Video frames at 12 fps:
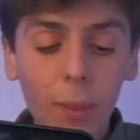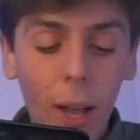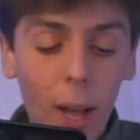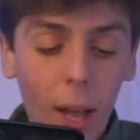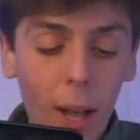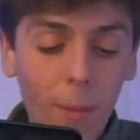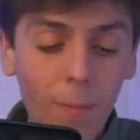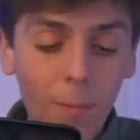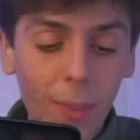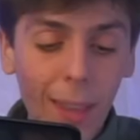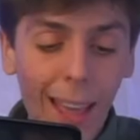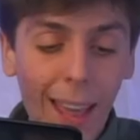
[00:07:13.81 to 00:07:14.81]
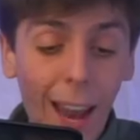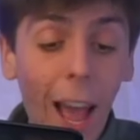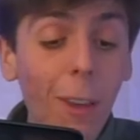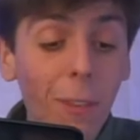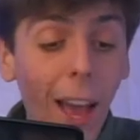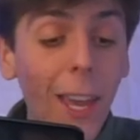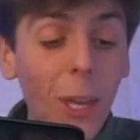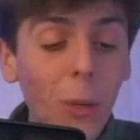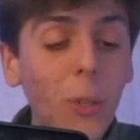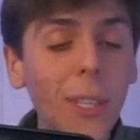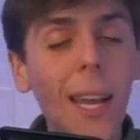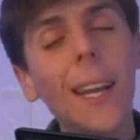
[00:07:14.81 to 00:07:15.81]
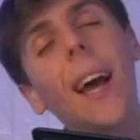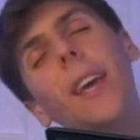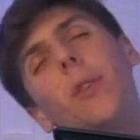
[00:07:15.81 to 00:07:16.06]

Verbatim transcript: Um, and I, I used it. I